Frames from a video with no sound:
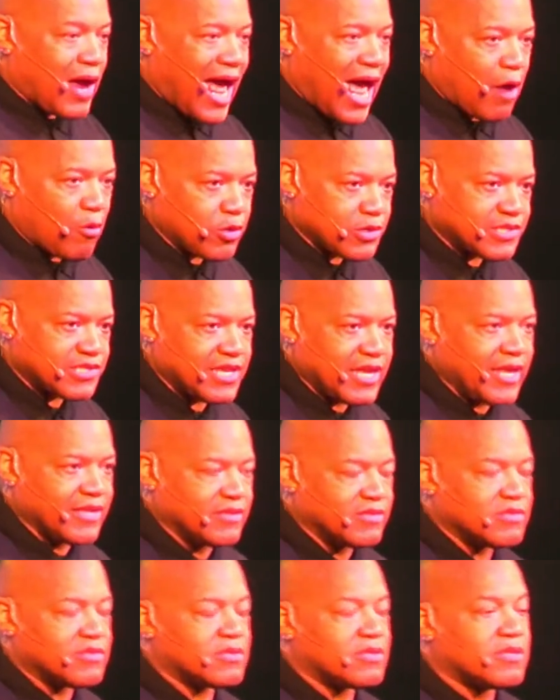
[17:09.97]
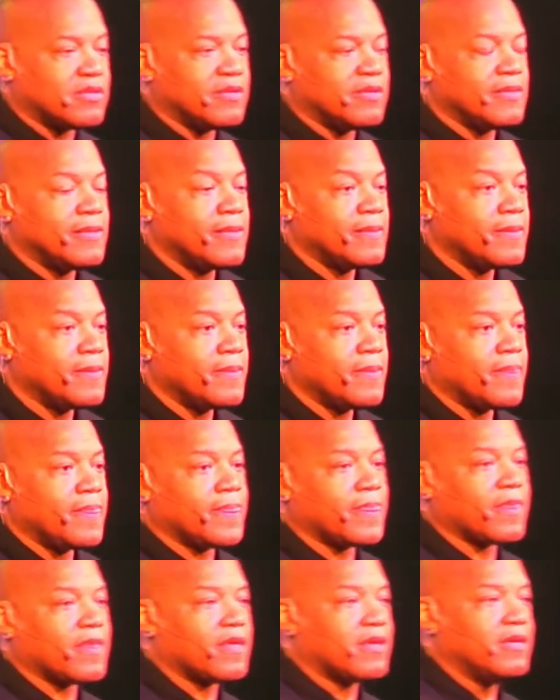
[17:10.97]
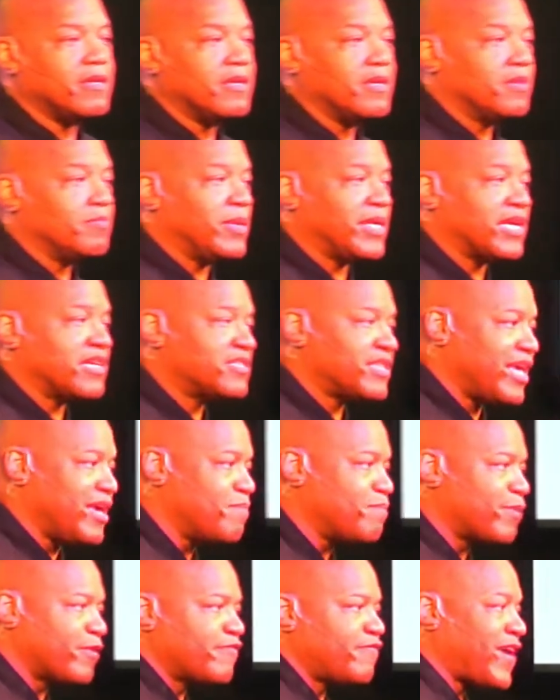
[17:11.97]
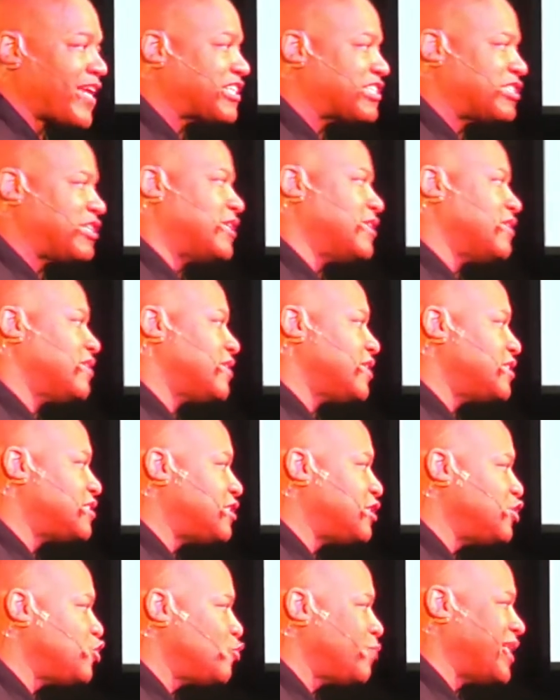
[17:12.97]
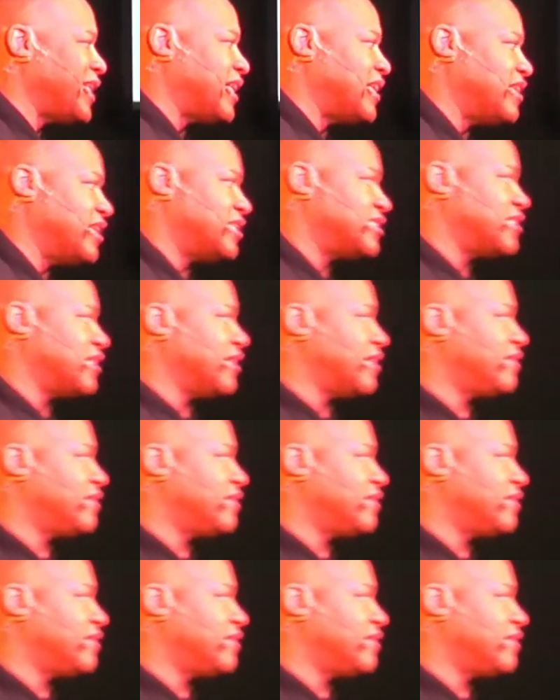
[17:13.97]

our sins because imperfection is the human condition.